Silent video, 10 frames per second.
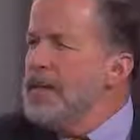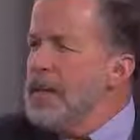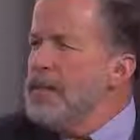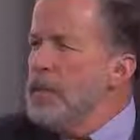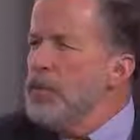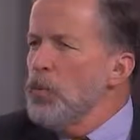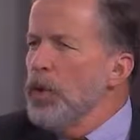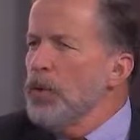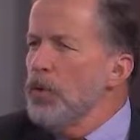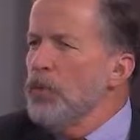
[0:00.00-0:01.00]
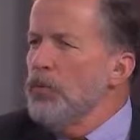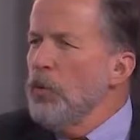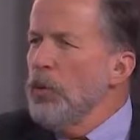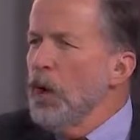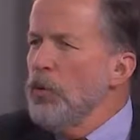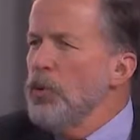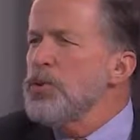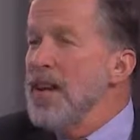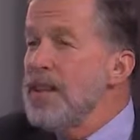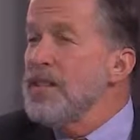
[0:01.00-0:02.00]
Is that something we can look for? Are there
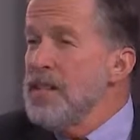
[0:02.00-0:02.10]
signs and